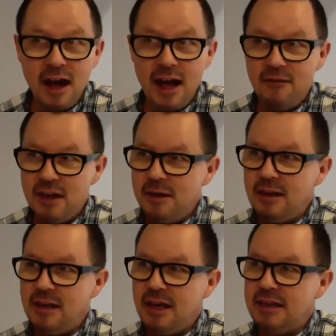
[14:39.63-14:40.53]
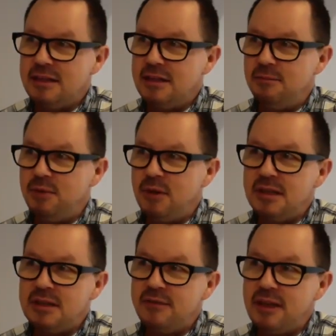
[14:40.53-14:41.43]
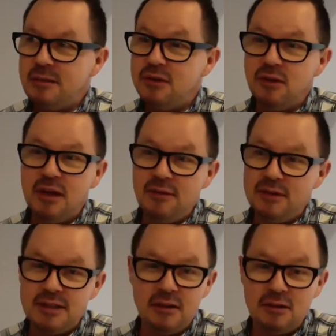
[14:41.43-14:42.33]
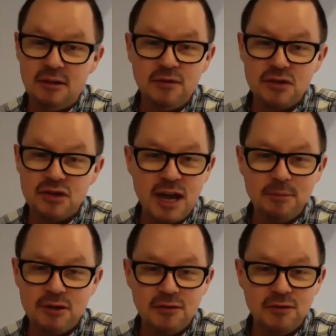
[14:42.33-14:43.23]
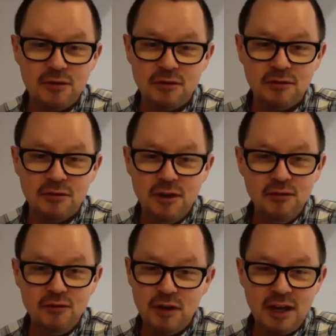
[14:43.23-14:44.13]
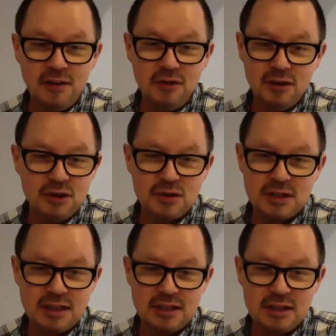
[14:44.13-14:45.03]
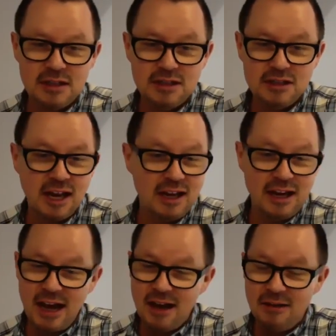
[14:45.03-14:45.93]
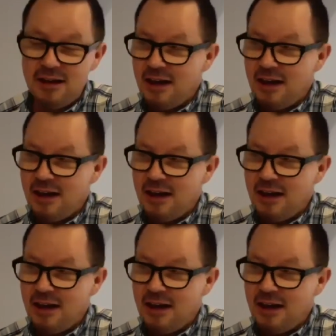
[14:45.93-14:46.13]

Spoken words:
I have email links. The book is available. You can even download the first chapter for free if you're interested in checking it out.